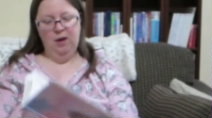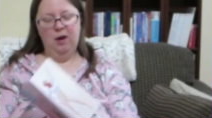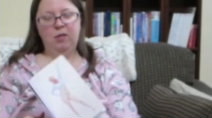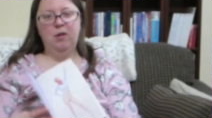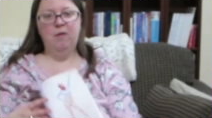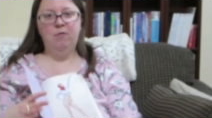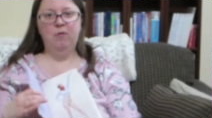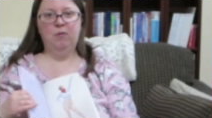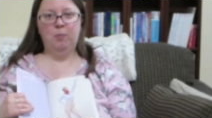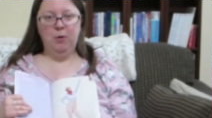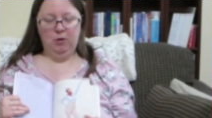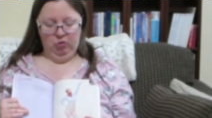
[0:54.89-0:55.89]
I love this
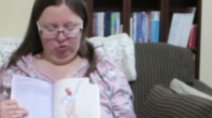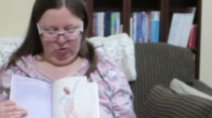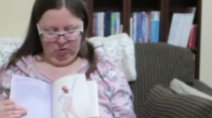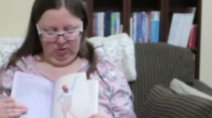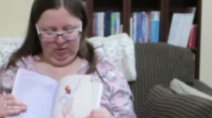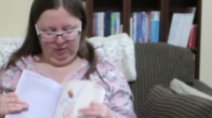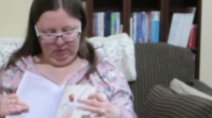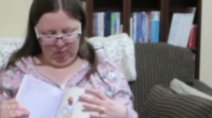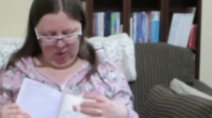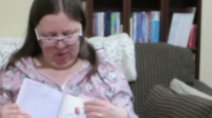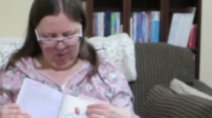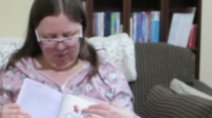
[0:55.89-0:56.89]
picture in this one.